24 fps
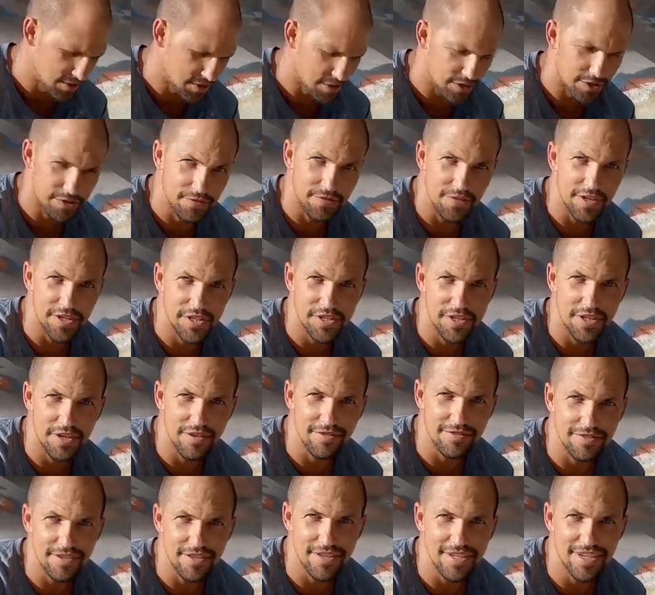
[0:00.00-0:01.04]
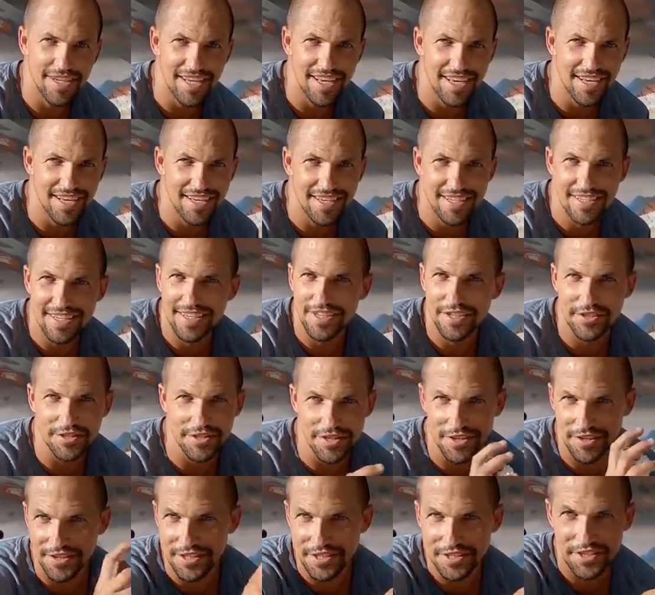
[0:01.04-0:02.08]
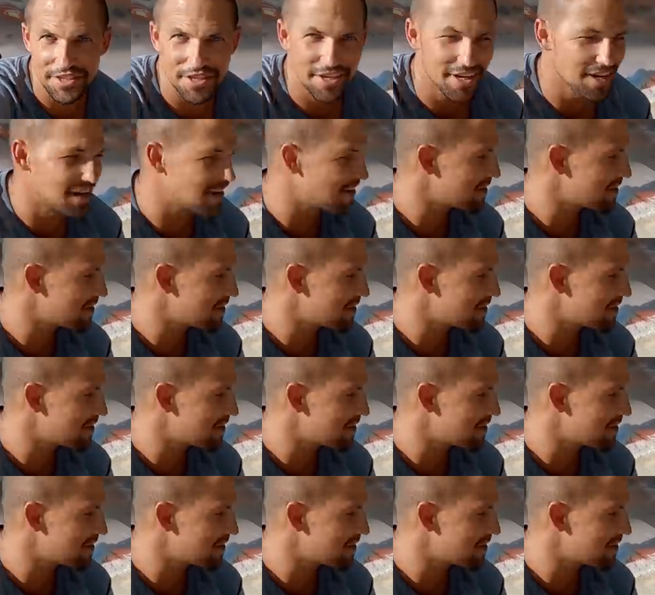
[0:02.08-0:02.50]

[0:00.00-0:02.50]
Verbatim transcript: Just finished up for the day. Niels already took